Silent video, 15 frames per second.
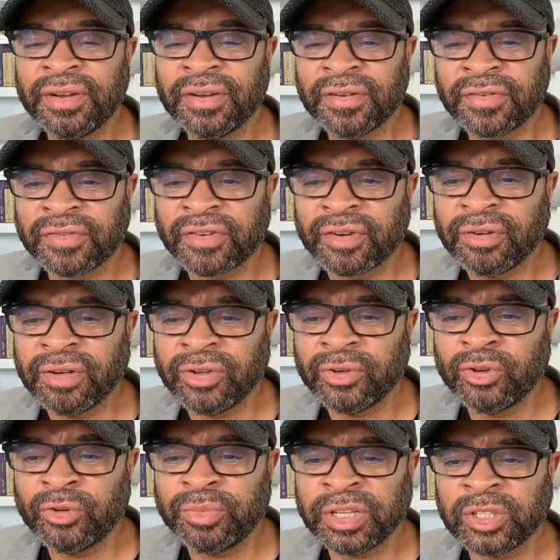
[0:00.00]
Frontal
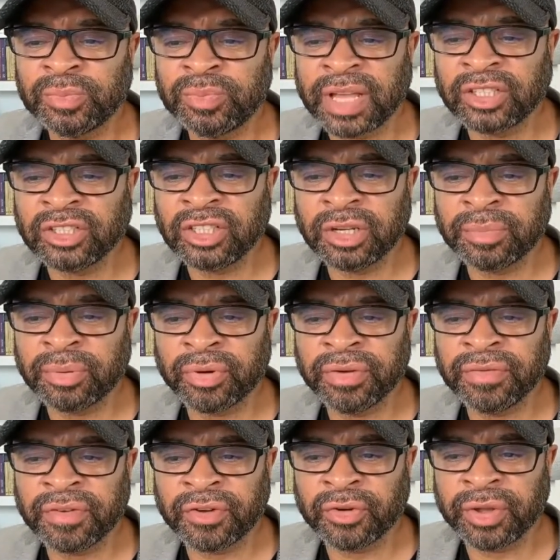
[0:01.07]
lobe, especially the
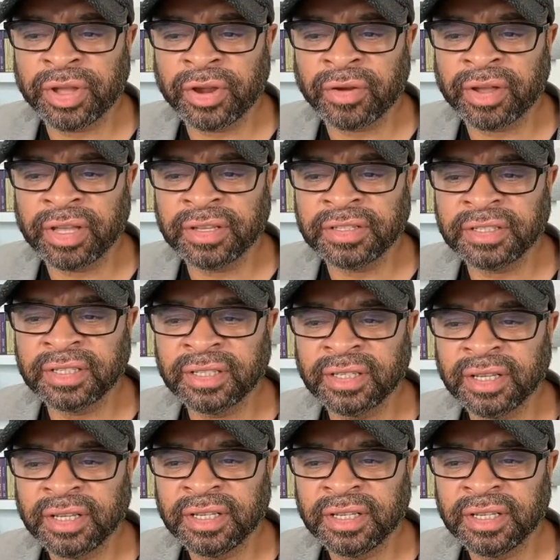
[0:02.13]
prefrontal areas,